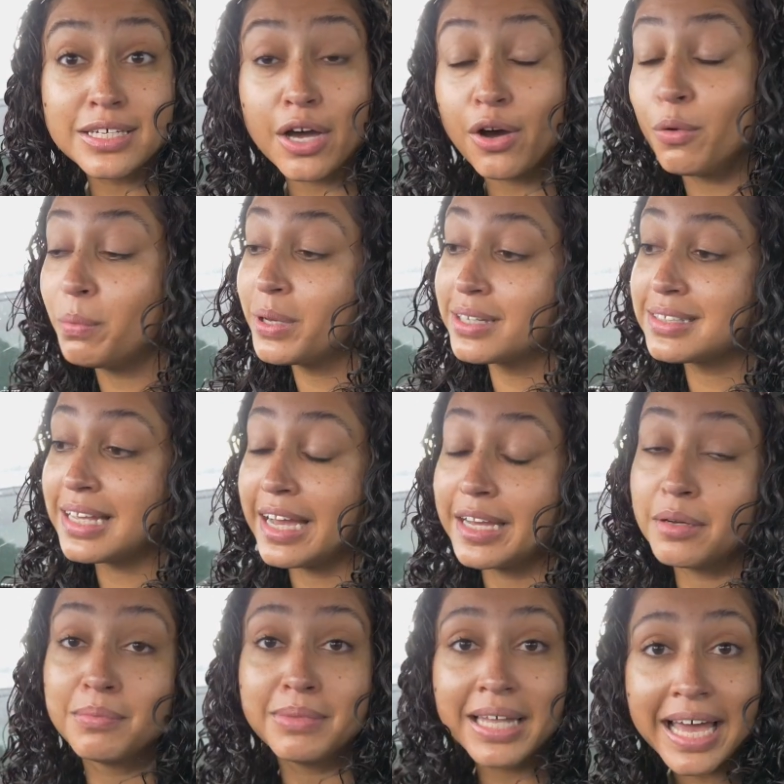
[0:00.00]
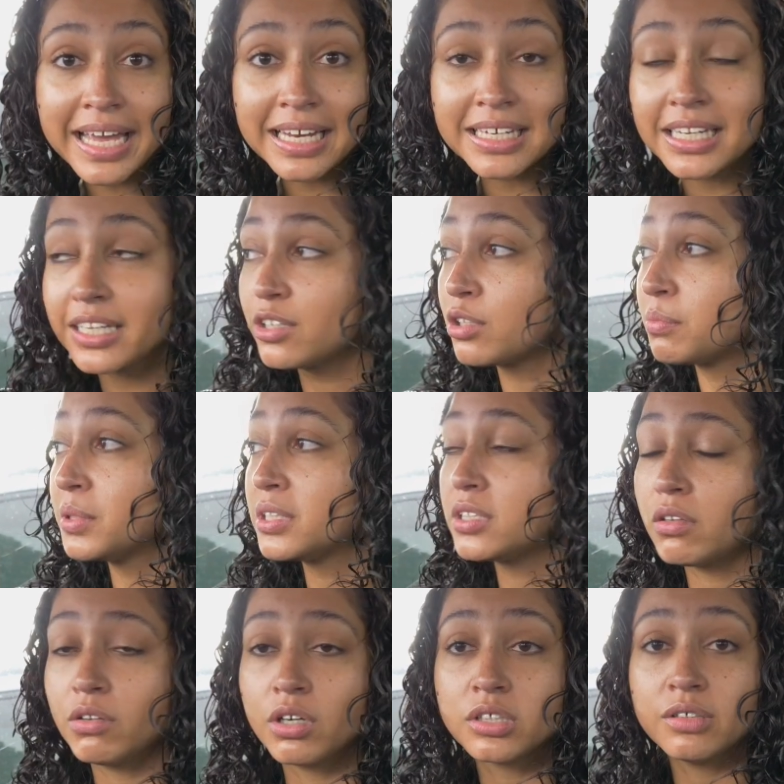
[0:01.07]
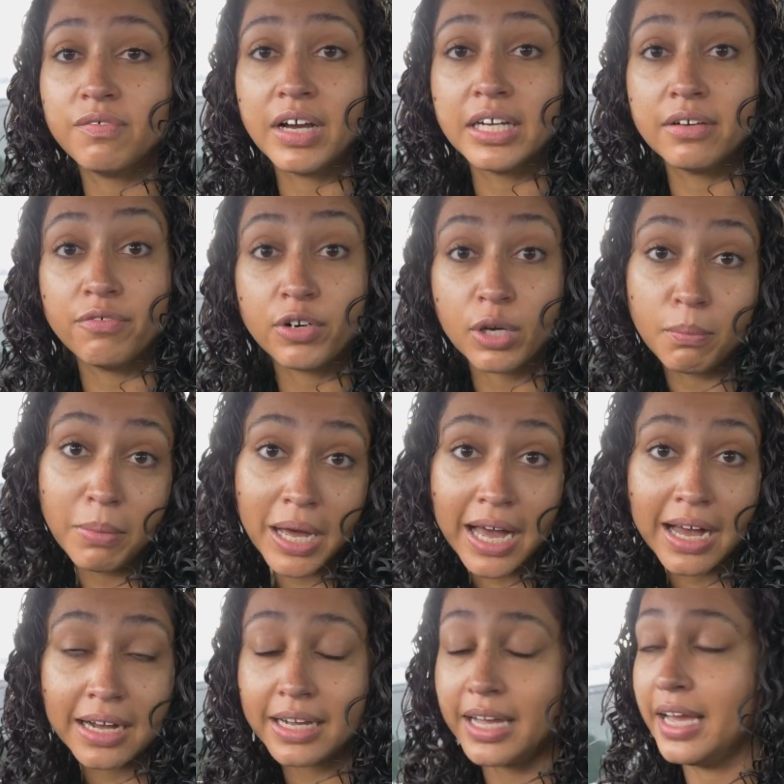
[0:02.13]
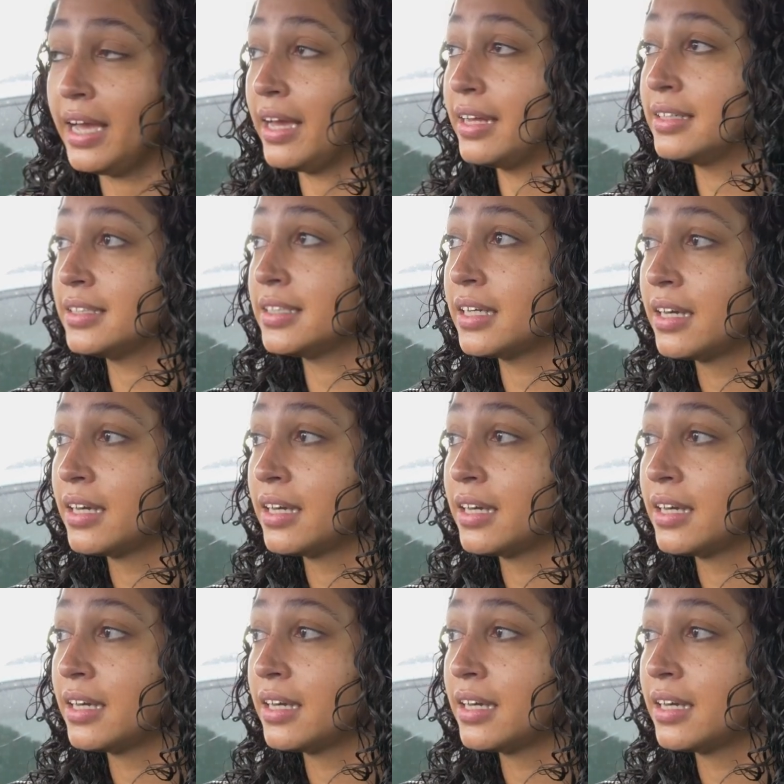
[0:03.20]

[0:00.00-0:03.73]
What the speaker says: go because I am late. It took me so long to find a freaking park, and